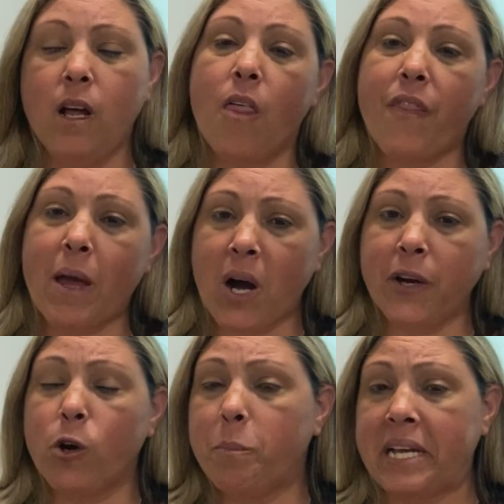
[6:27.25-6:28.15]
They might
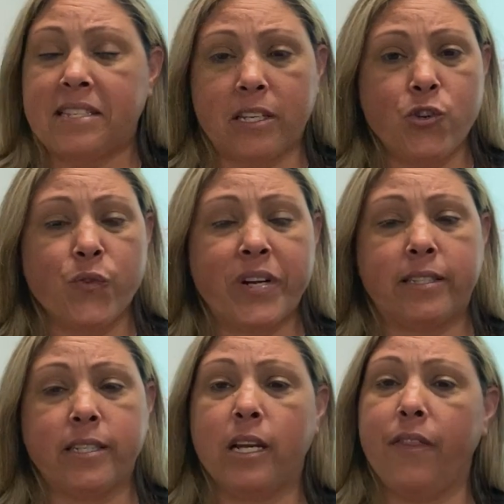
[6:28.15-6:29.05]
not be as
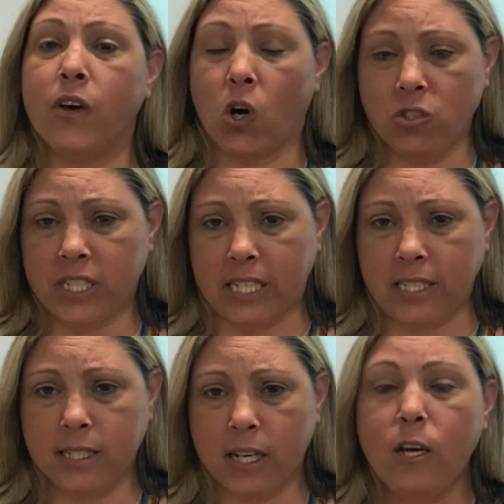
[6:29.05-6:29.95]
interested in the
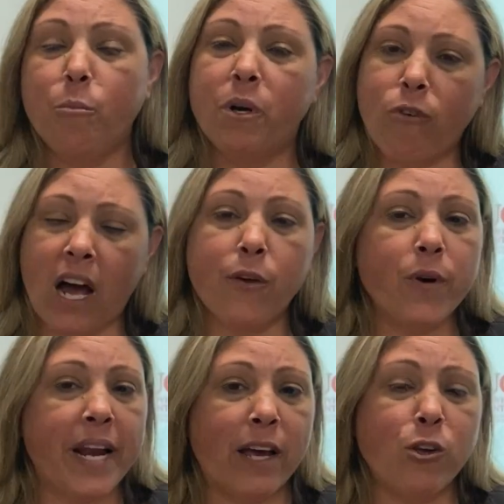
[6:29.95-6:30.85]
content, but rather in
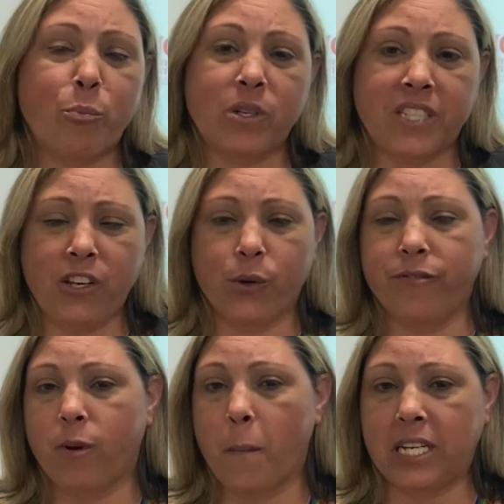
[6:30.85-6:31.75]
how you present your
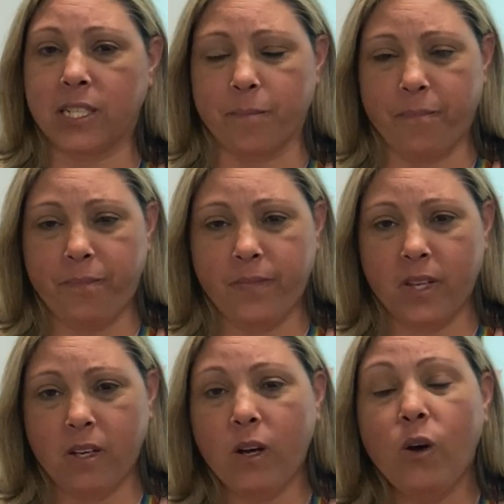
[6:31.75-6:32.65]
information.
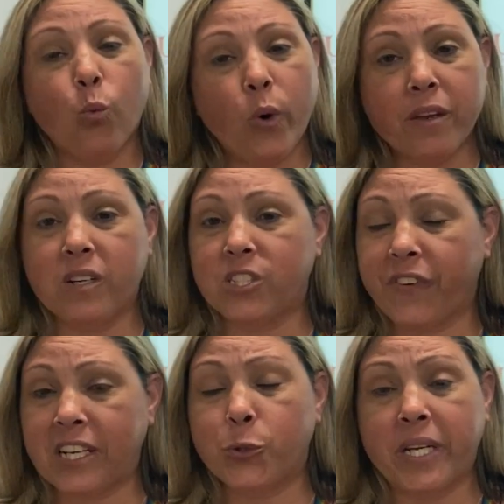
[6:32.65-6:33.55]
Whether it's
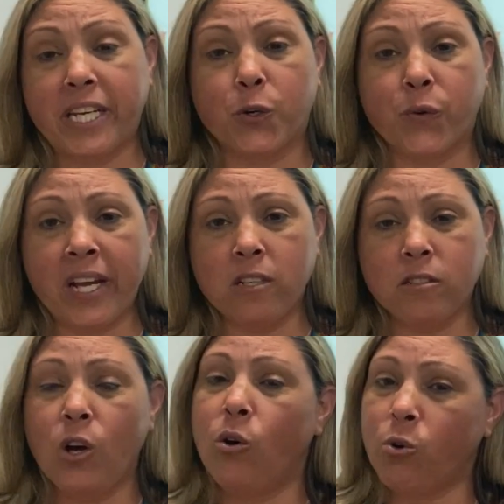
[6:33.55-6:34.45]
factually correct
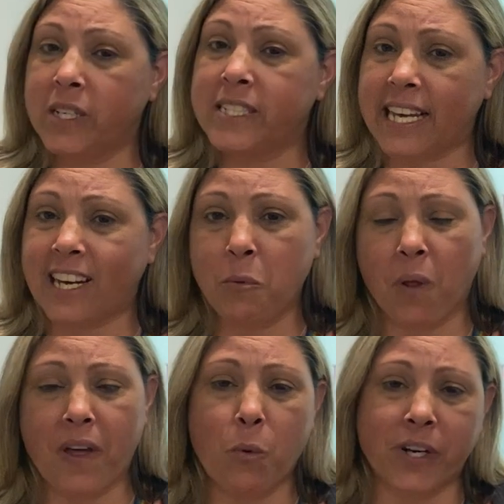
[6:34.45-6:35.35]
or exactly what
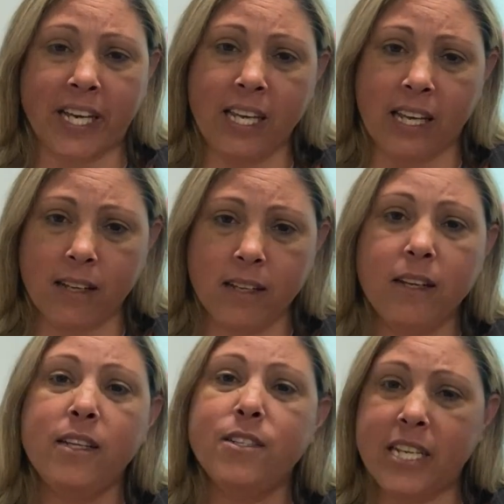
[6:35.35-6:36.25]
they want to hear
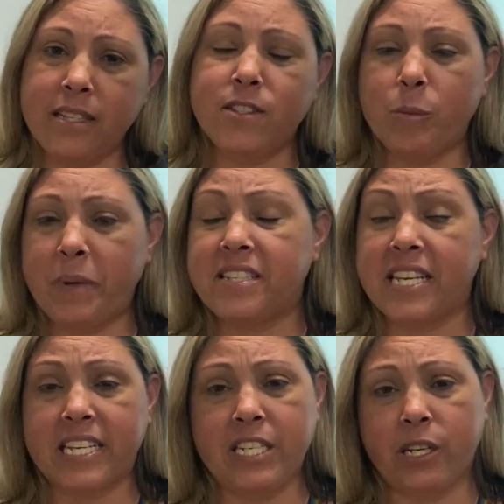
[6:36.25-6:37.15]
tends to be
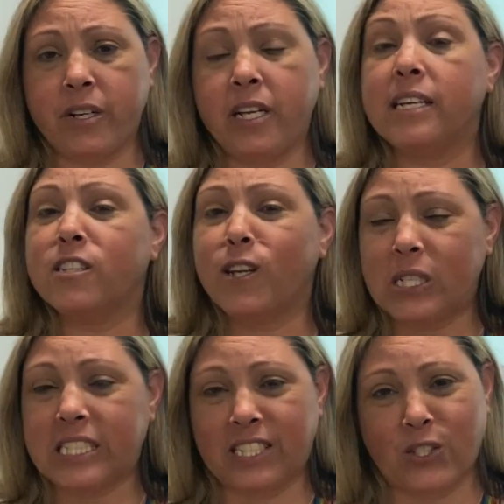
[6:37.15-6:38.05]
secondary as long
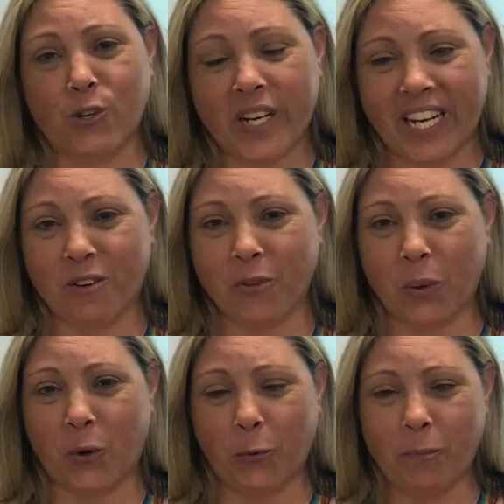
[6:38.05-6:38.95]
as it's not really off the
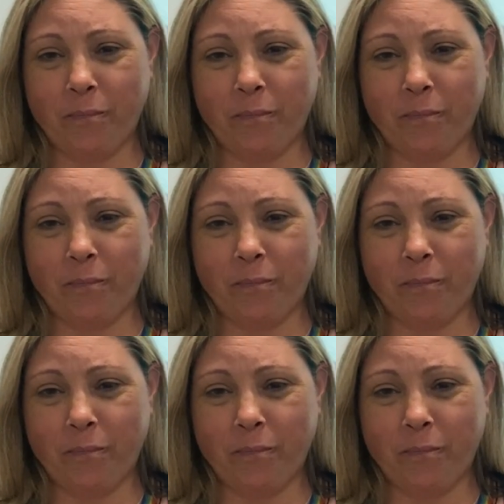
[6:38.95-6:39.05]
wall.